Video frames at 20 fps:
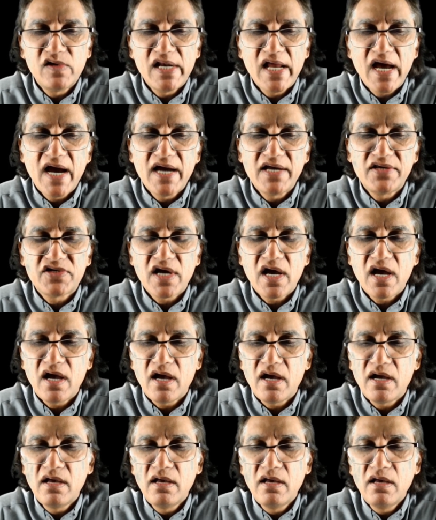
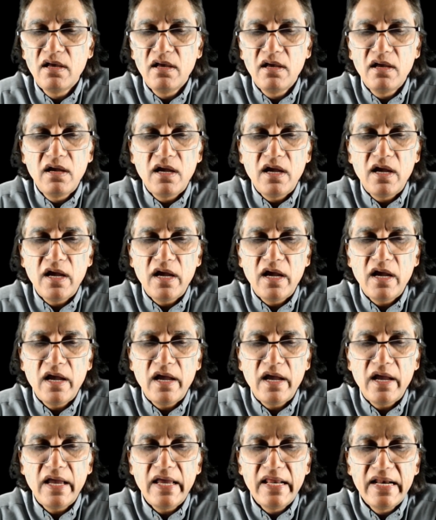Elijah
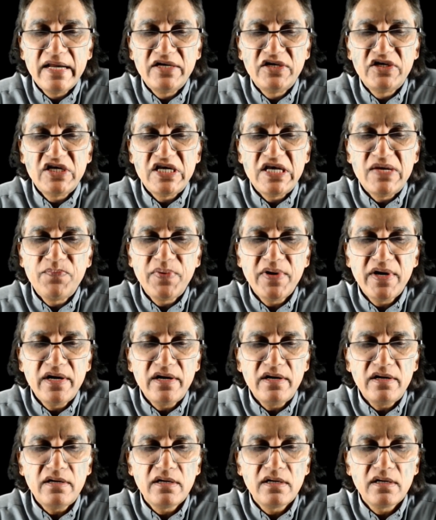in a
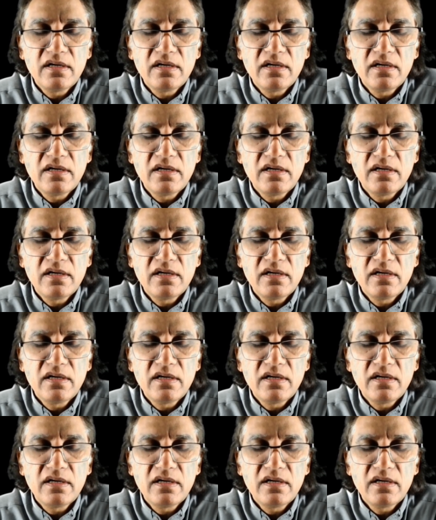deeper,